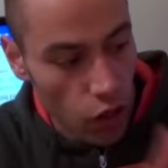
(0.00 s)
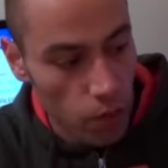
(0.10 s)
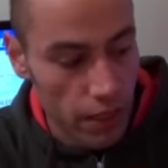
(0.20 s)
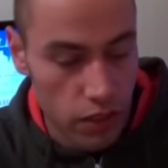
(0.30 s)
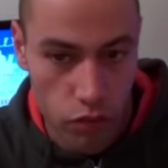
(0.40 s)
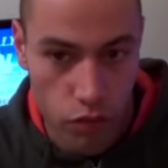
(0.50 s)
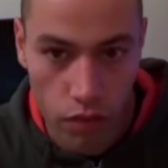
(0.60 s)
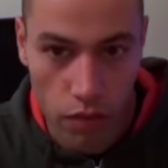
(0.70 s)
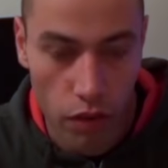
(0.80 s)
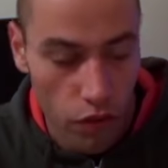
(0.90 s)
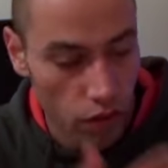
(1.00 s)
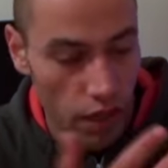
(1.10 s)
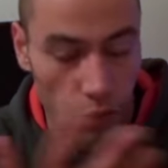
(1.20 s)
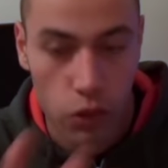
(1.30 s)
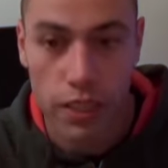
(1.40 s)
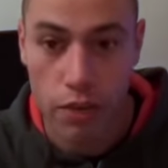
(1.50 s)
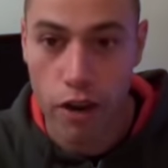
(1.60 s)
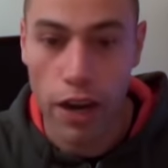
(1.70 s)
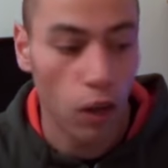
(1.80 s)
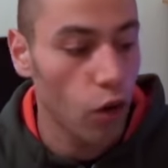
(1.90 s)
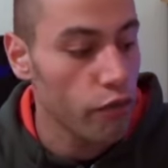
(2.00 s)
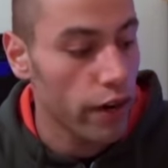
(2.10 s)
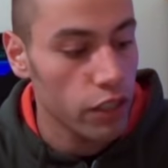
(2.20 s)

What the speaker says: Codemasters, I was going to say written all over it.